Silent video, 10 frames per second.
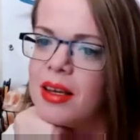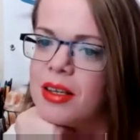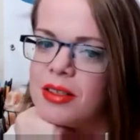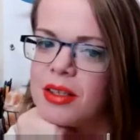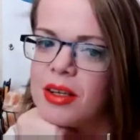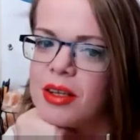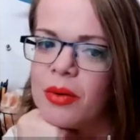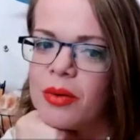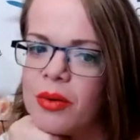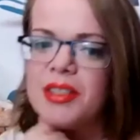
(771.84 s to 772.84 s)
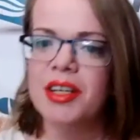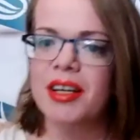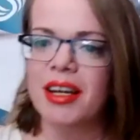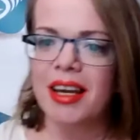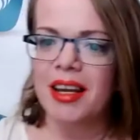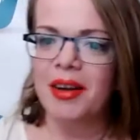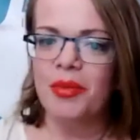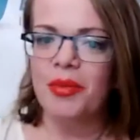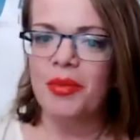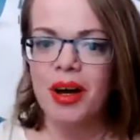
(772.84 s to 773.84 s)
So, Jenny,
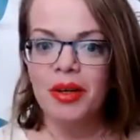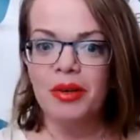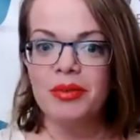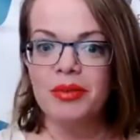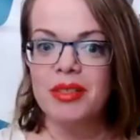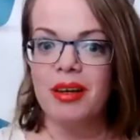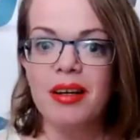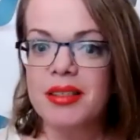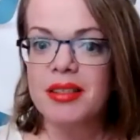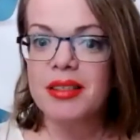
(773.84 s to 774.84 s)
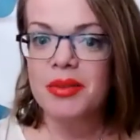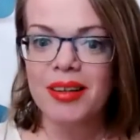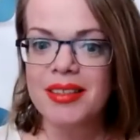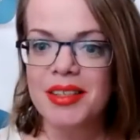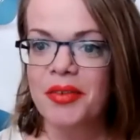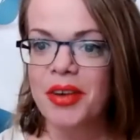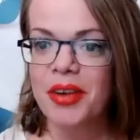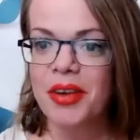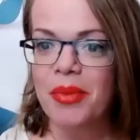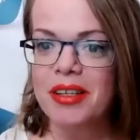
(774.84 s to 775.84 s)
why don't you tell us what self
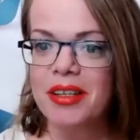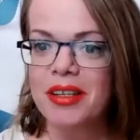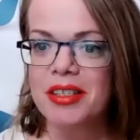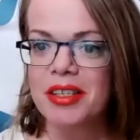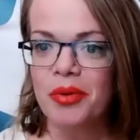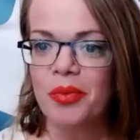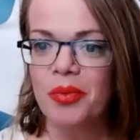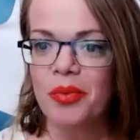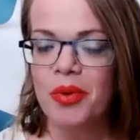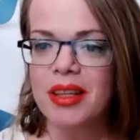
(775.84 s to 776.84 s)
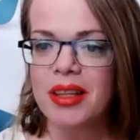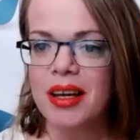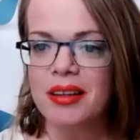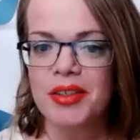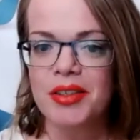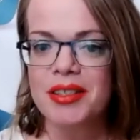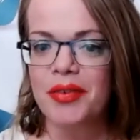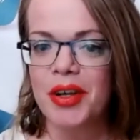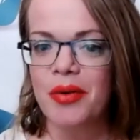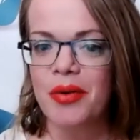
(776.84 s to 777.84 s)
care means to you and what that looks like
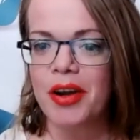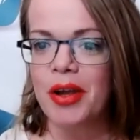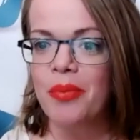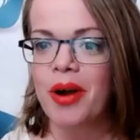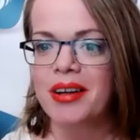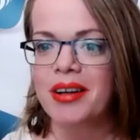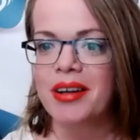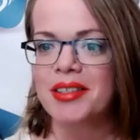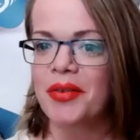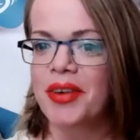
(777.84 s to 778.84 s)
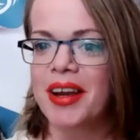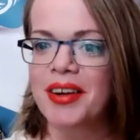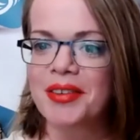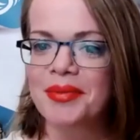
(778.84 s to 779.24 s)
for you? How do you practice self care?